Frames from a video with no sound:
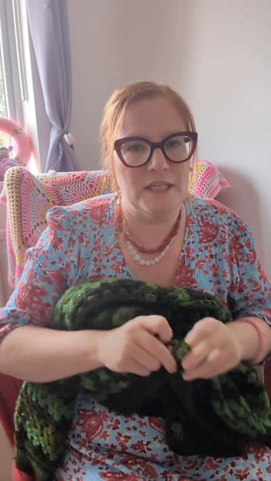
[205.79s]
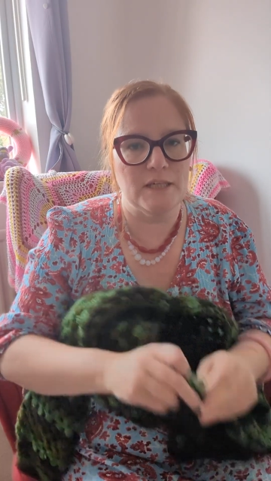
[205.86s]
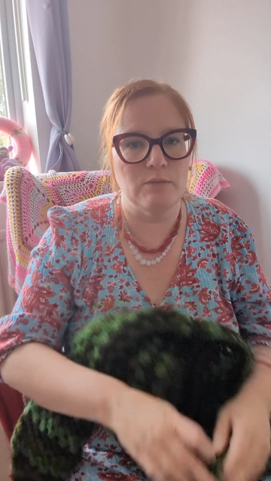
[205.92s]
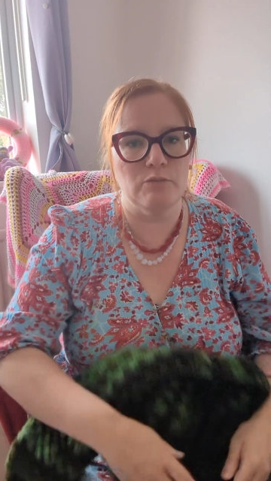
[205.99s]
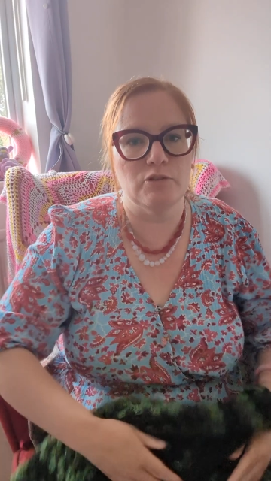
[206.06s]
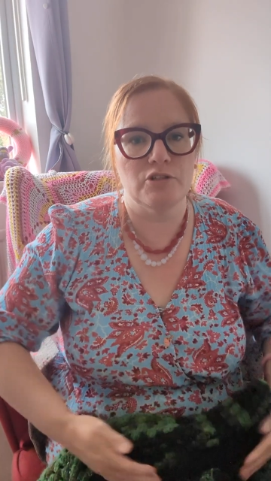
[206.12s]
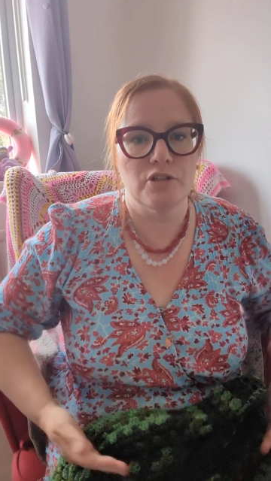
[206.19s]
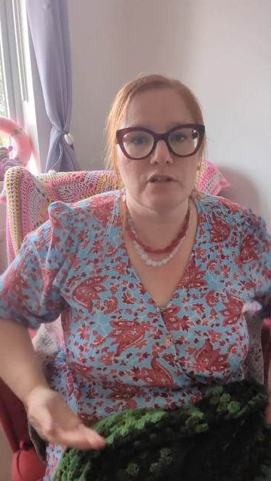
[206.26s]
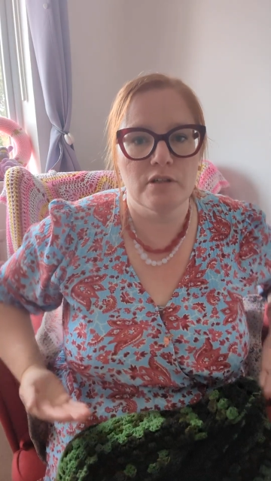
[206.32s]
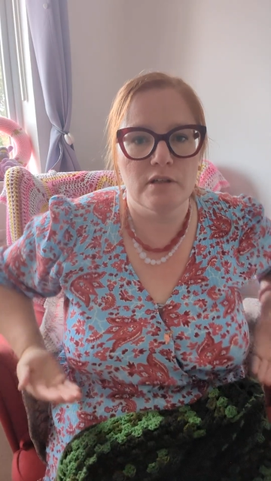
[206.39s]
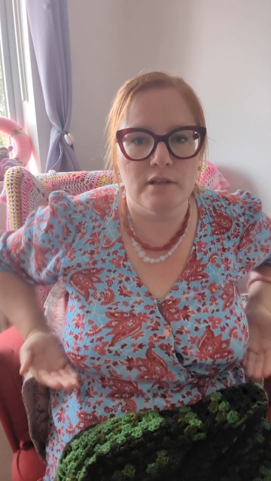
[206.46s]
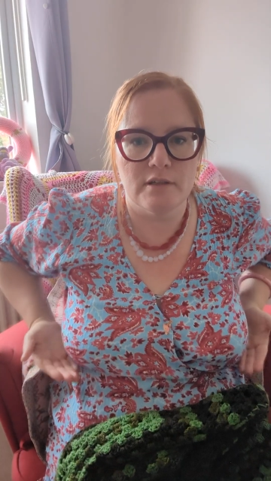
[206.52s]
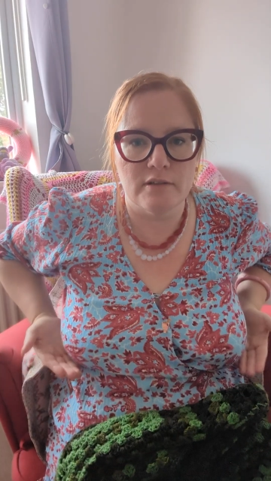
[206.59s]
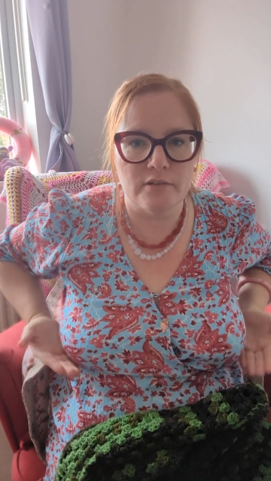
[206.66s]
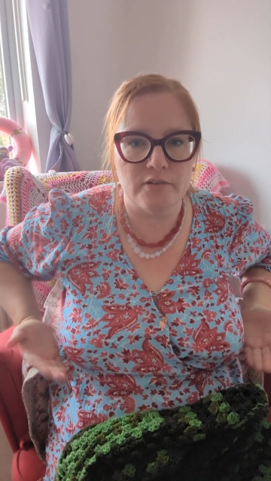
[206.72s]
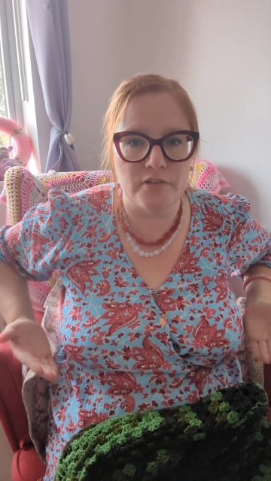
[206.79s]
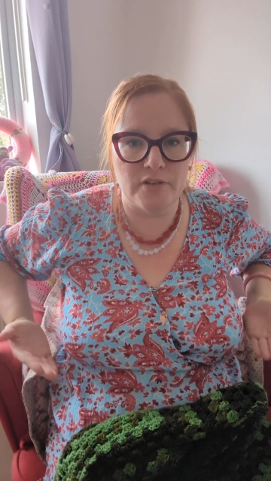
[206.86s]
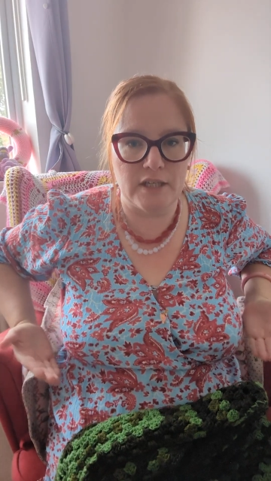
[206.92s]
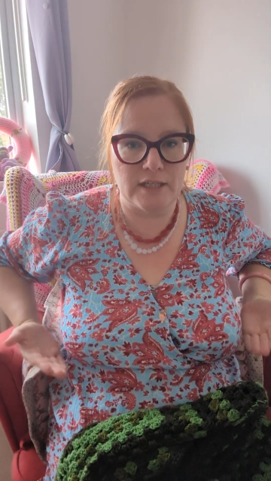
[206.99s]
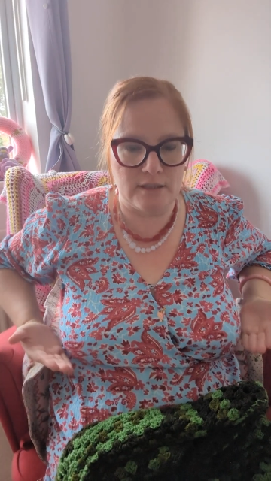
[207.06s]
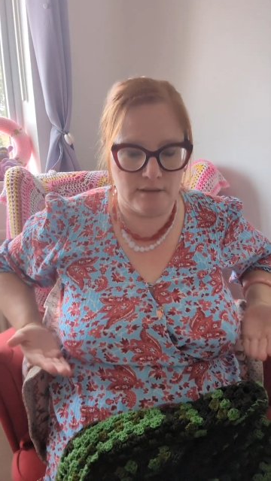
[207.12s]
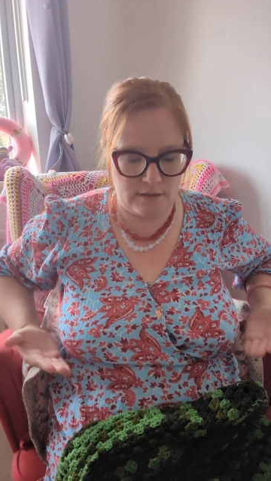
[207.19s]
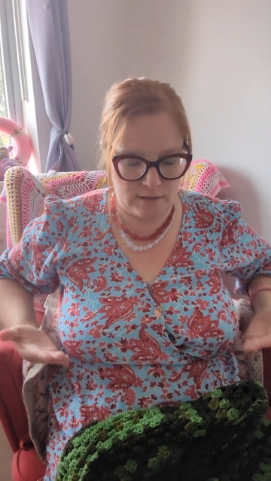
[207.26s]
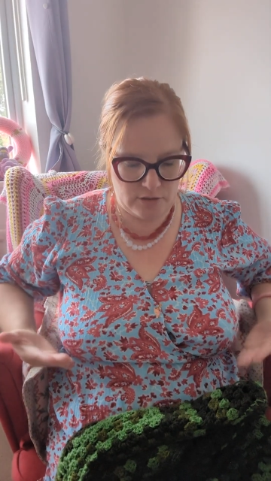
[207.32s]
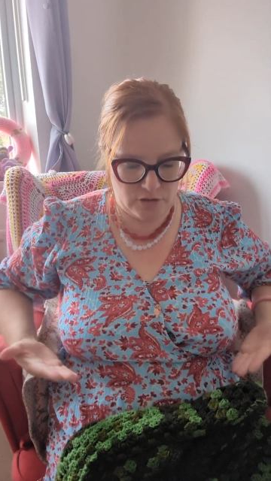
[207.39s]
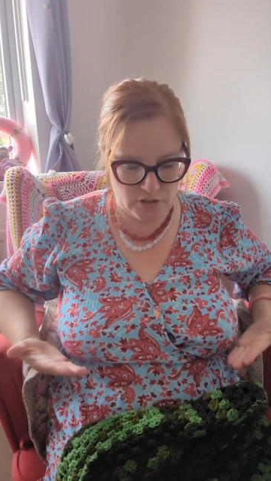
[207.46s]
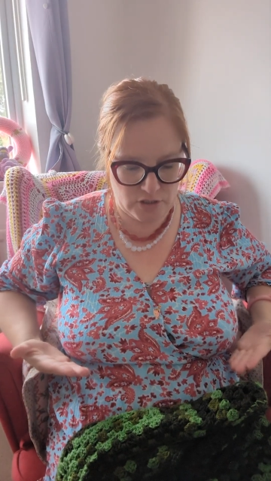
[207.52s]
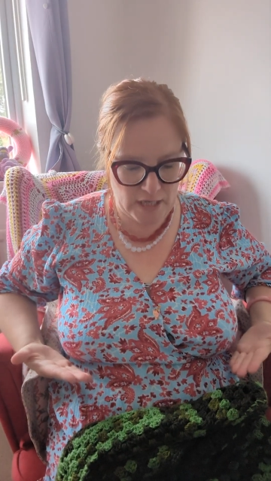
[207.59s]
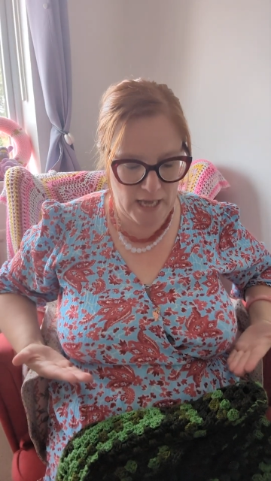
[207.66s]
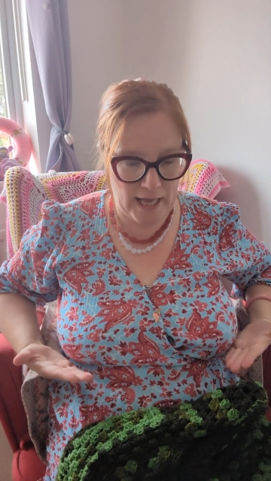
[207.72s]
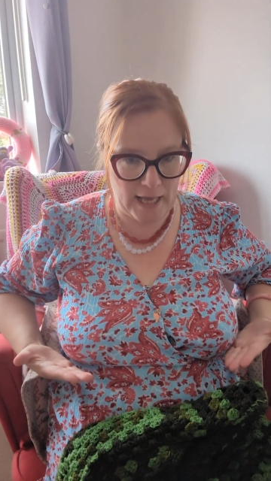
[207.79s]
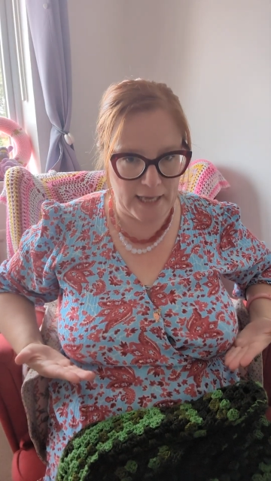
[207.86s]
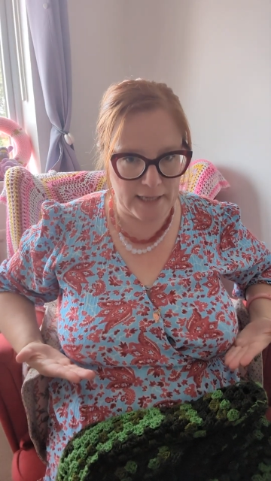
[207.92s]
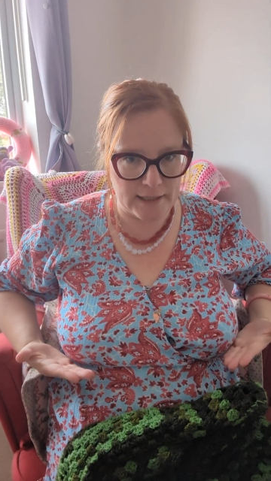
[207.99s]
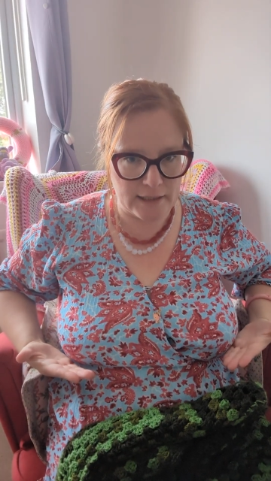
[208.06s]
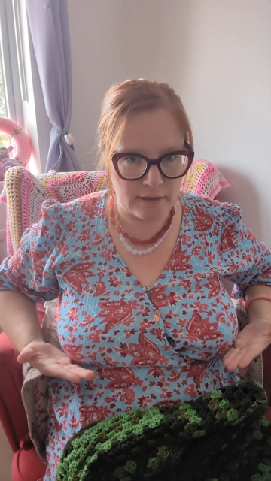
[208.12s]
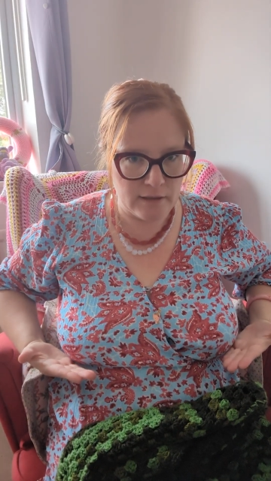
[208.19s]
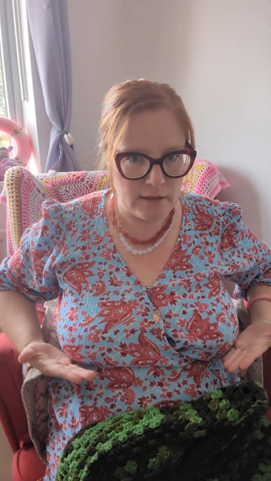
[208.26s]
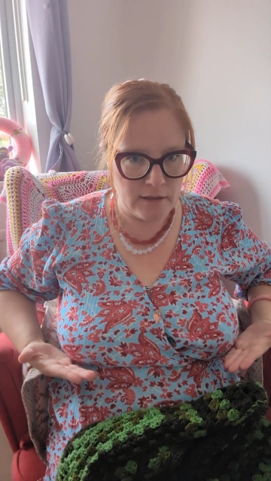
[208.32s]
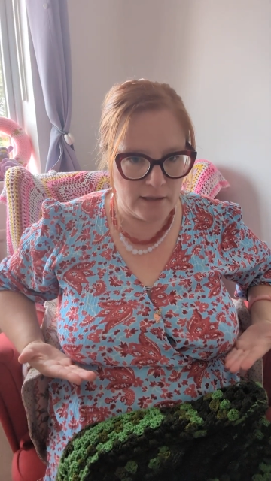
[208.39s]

it would sit and just hang.